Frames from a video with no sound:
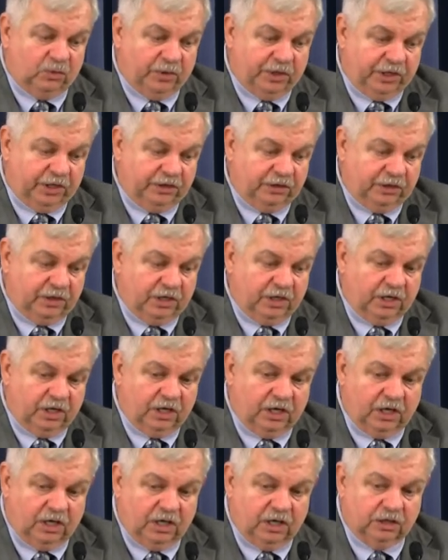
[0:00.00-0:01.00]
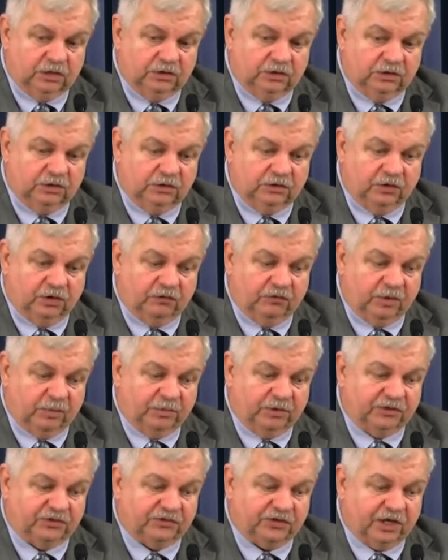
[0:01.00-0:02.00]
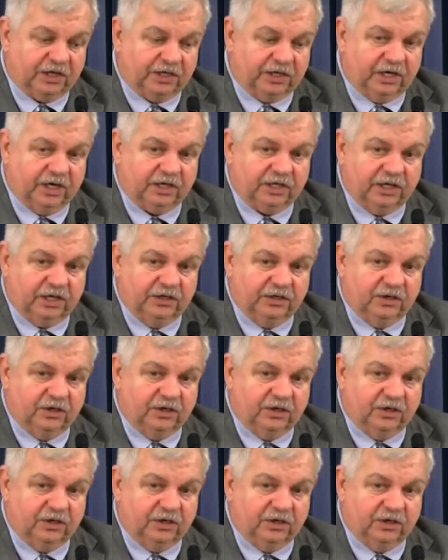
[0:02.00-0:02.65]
win November the 2nd.